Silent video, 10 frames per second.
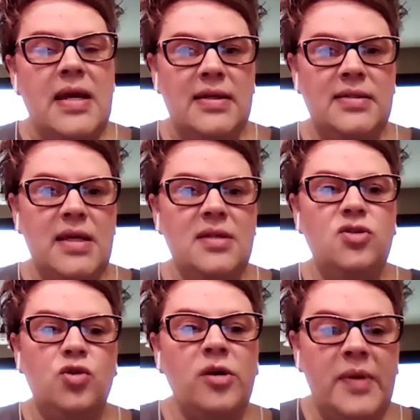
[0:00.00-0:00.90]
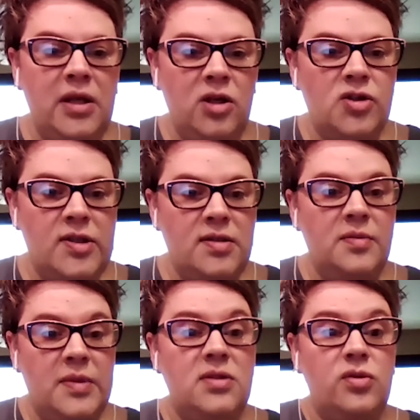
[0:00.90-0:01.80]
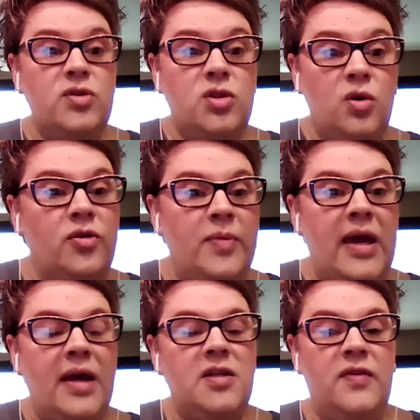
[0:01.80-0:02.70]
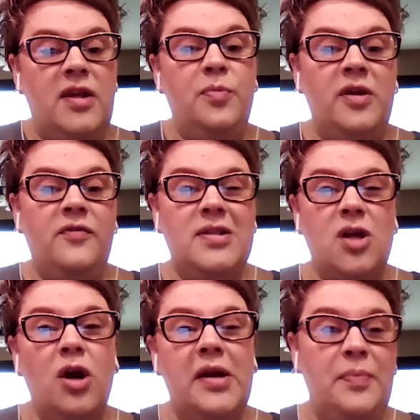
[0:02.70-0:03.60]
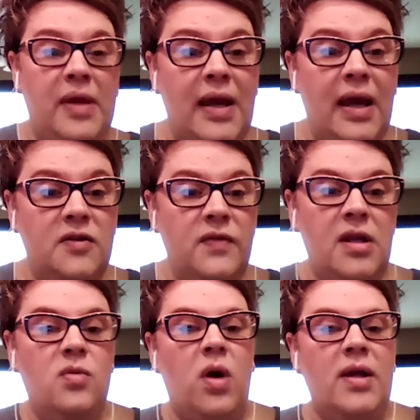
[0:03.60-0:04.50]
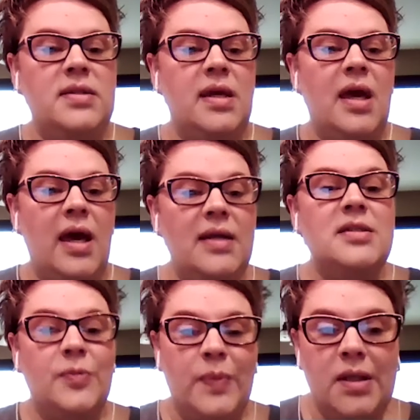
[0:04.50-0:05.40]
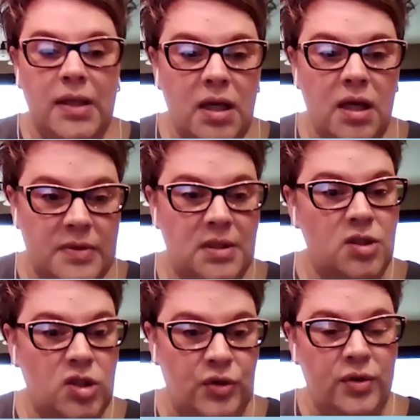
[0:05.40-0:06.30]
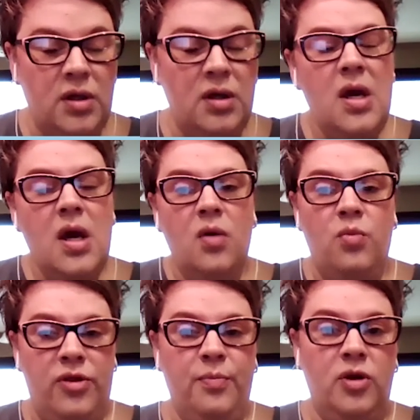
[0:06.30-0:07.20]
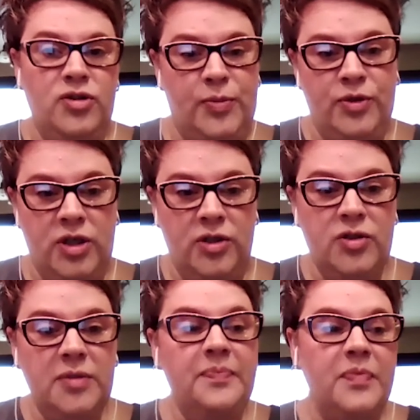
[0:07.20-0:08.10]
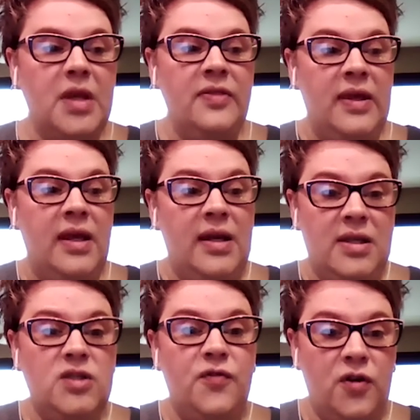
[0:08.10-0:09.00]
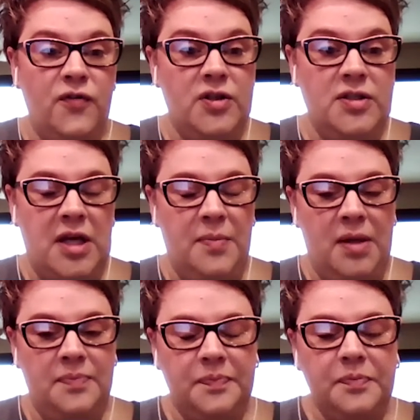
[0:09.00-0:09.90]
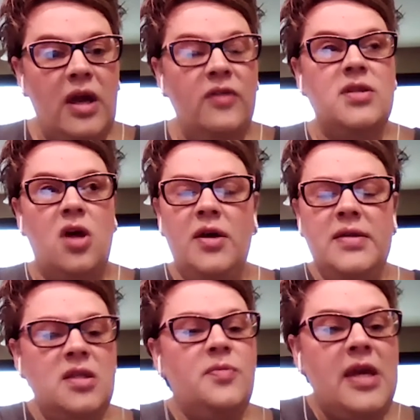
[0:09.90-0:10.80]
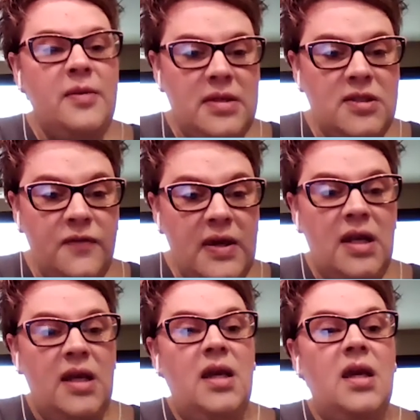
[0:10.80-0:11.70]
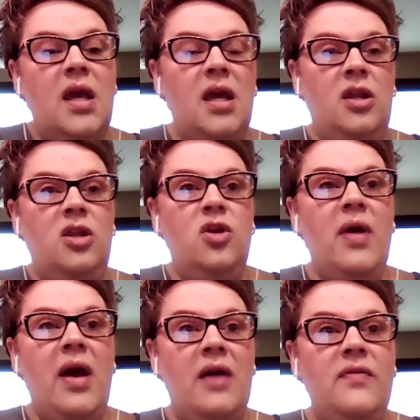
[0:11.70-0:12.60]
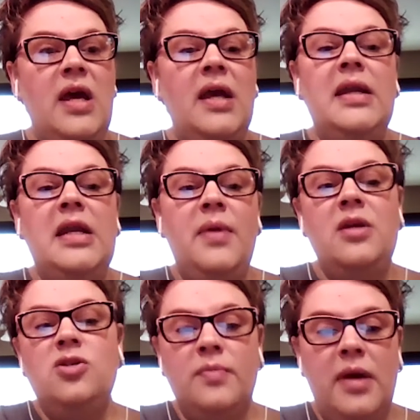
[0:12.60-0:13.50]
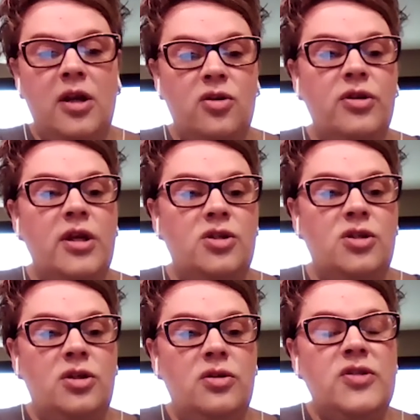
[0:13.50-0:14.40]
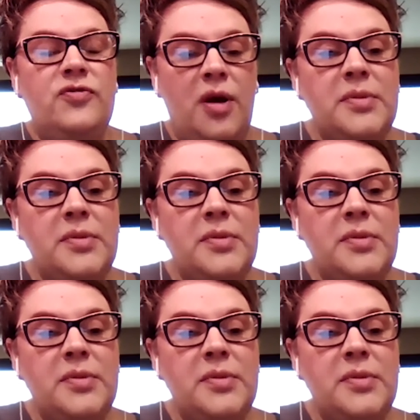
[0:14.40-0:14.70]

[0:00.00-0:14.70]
it stays dormant in your system until it's told to be activated. But if it's already been activated once, it kind of typically comes in sooner with multiple children than it is for a first-time mom. As long as the baby's feeding and you haven't had any major medical issues from